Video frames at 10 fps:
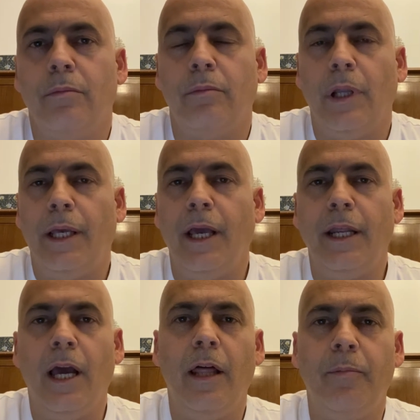like
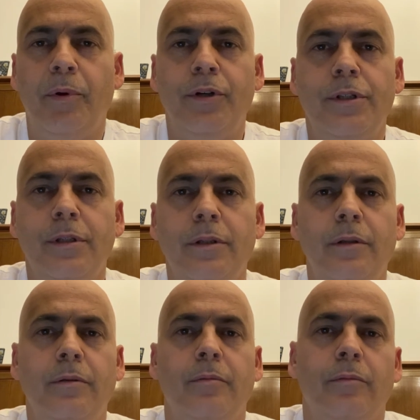any other
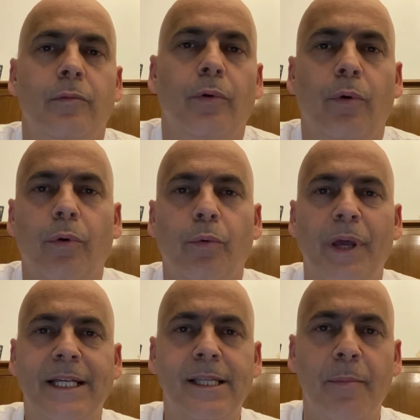person, we
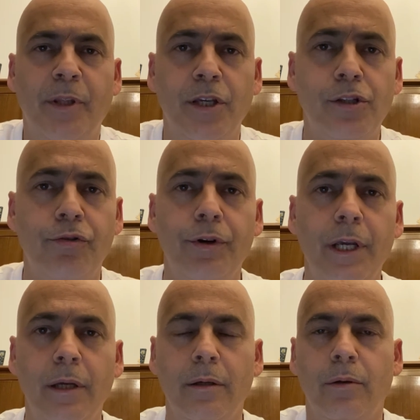accept
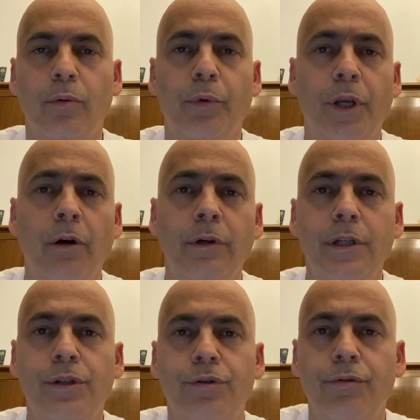history, we know
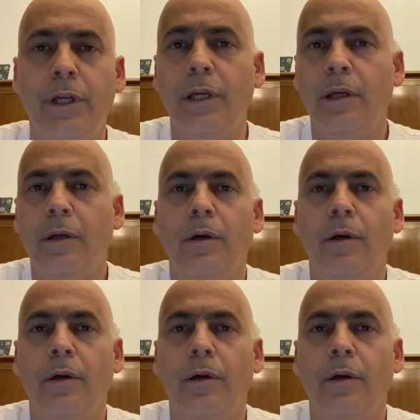history,